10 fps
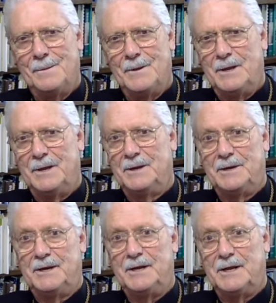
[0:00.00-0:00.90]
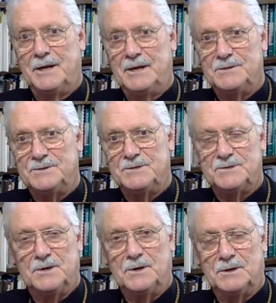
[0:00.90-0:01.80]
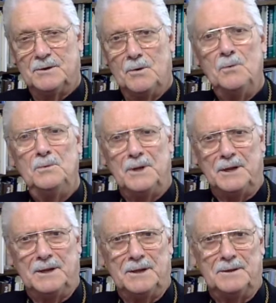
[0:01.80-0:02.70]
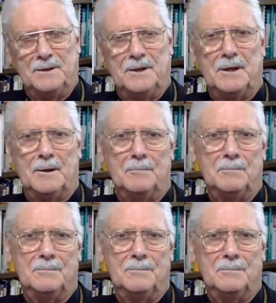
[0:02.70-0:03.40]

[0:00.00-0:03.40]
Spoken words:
He, in any case, is not only in them.